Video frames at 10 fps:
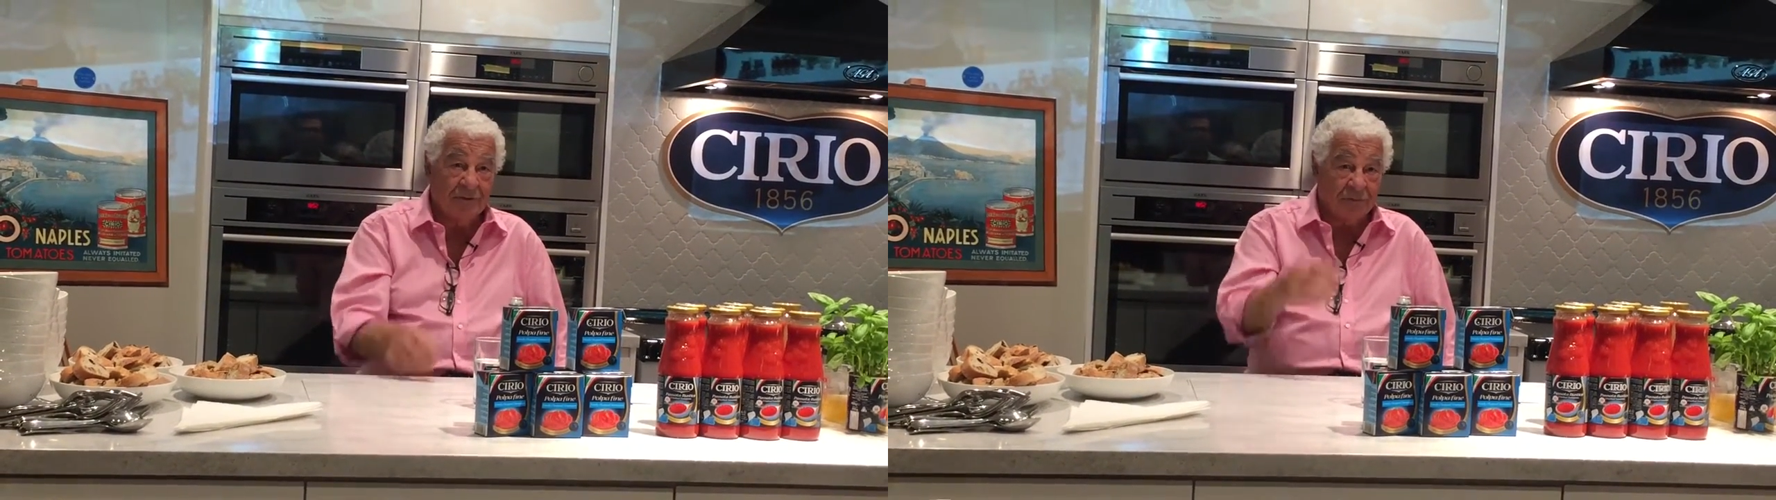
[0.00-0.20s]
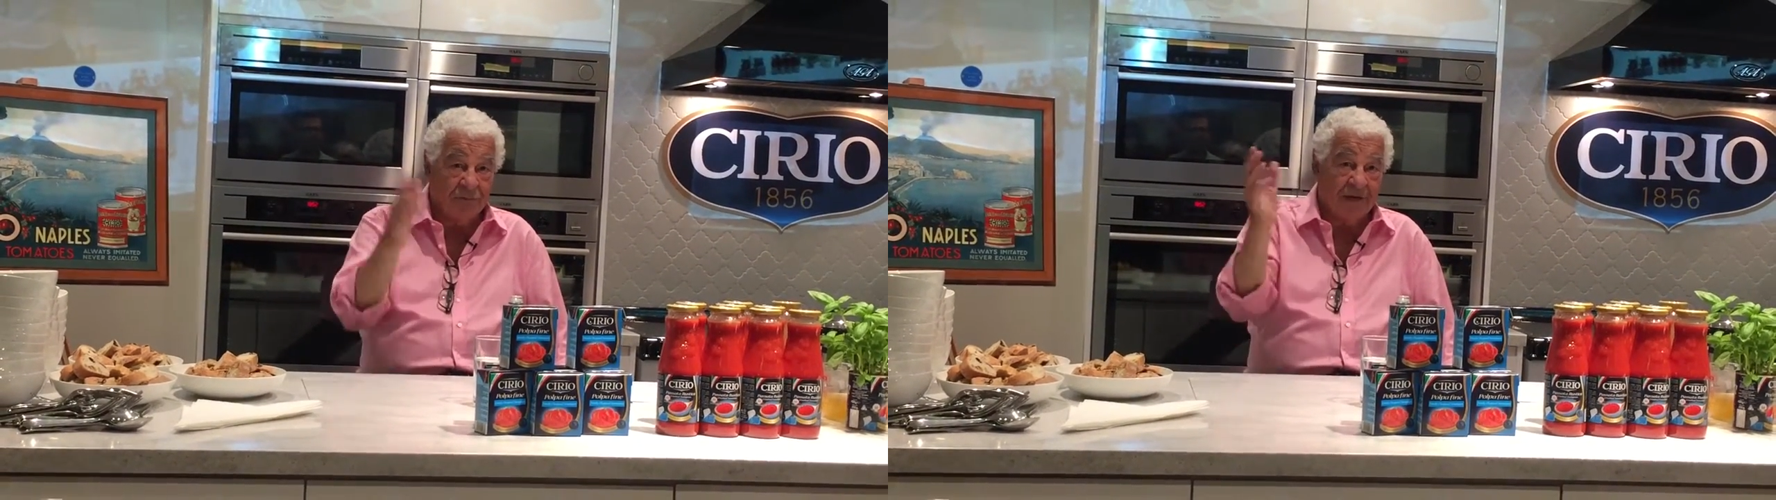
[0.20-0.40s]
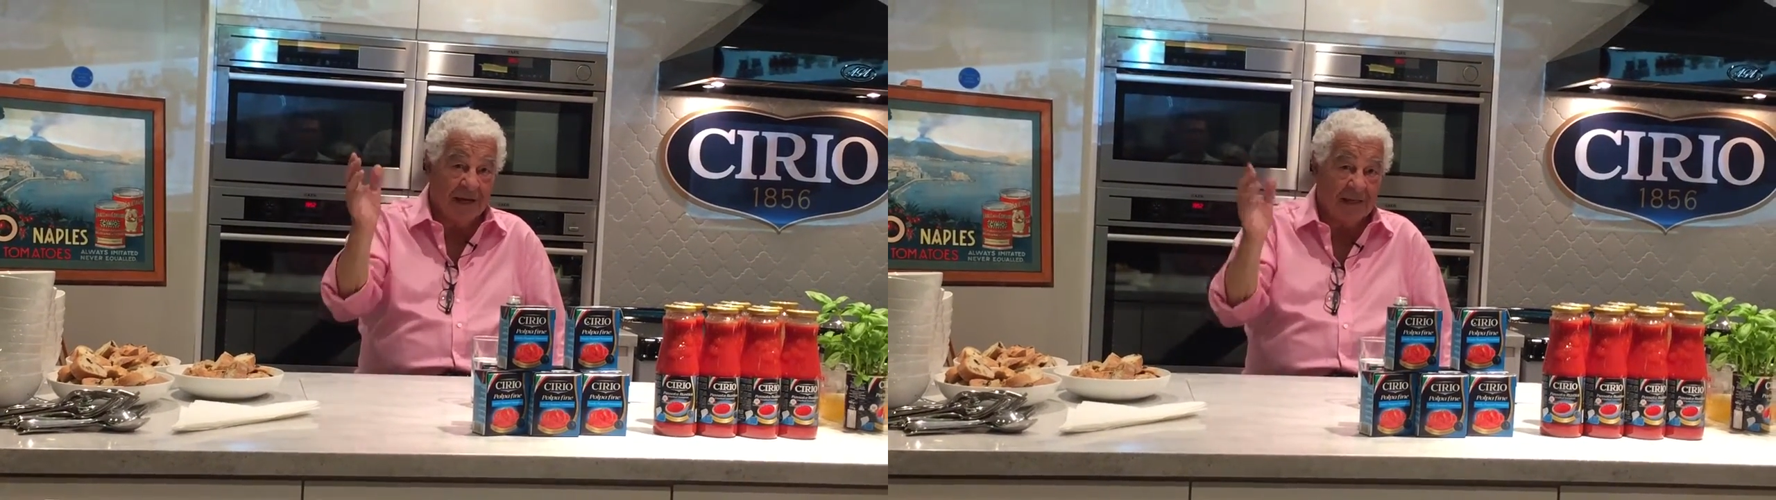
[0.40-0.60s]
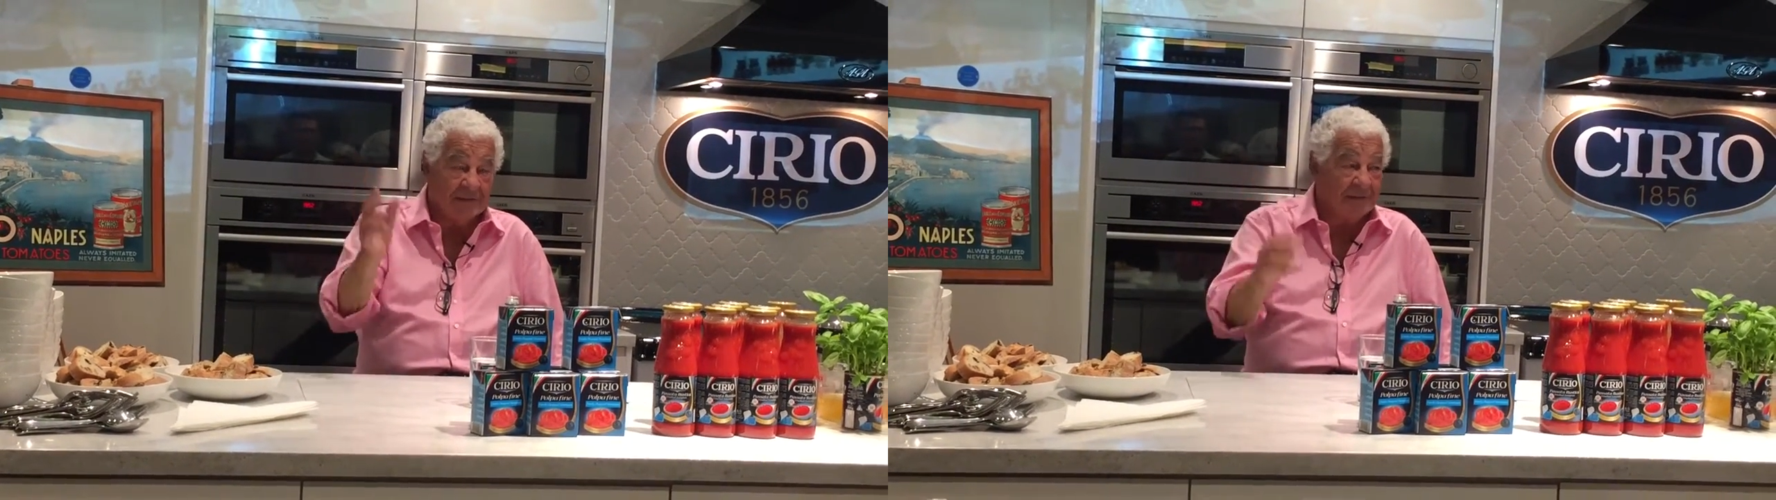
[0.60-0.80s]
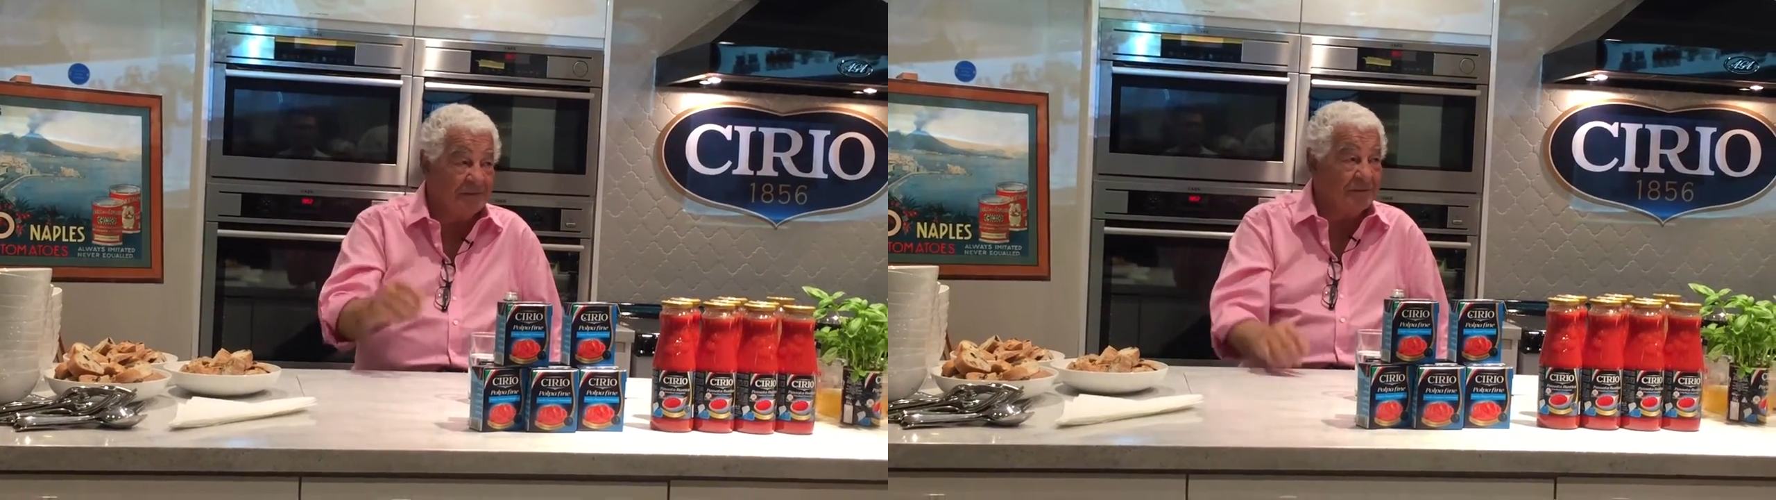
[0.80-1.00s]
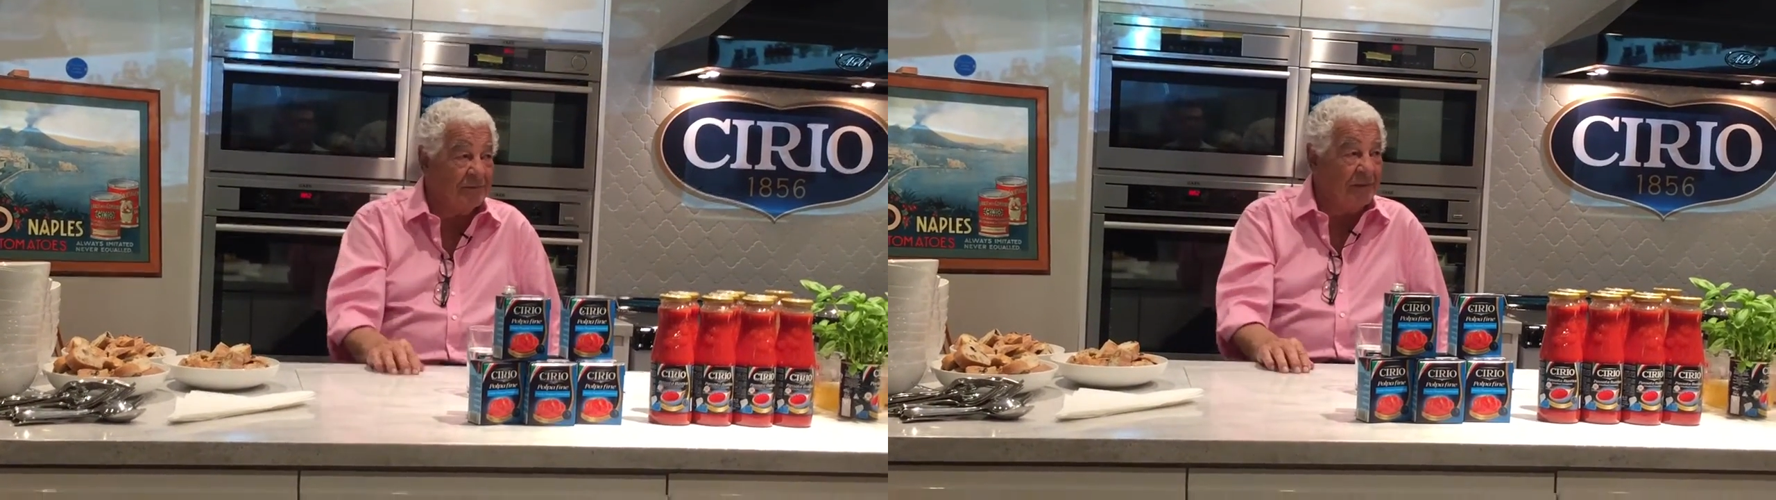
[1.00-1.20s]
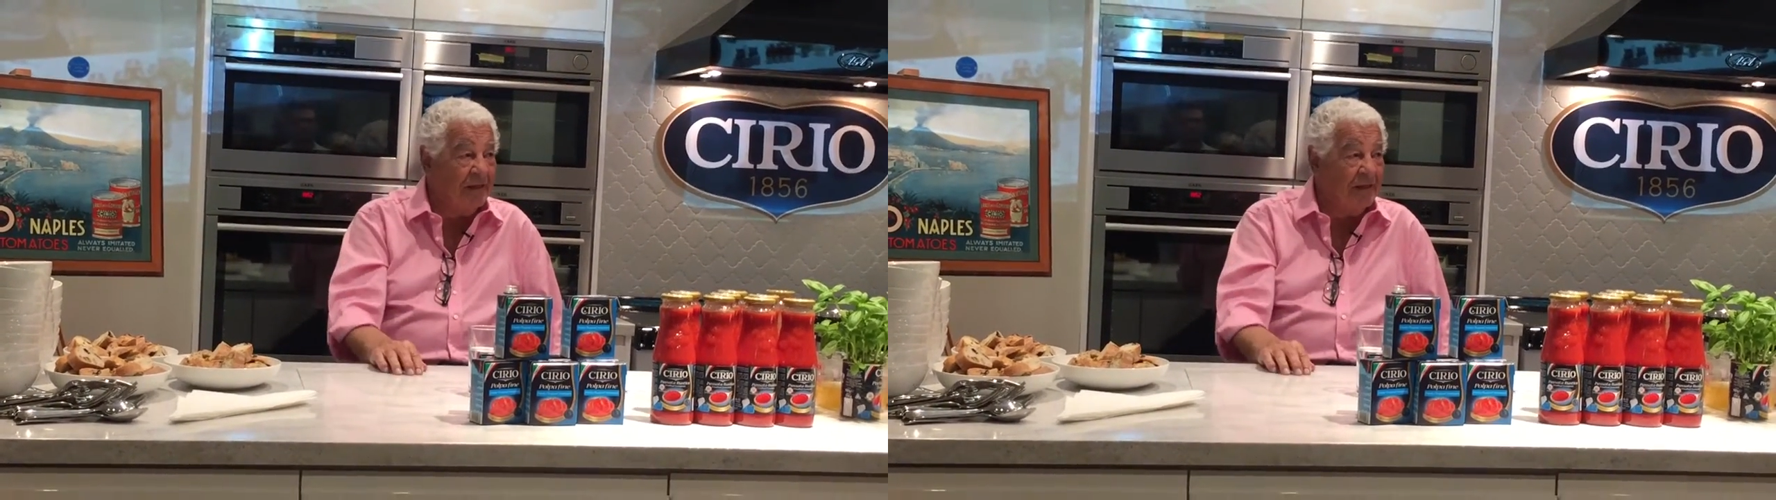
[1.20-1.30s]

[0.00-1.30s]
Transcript: so to forget it.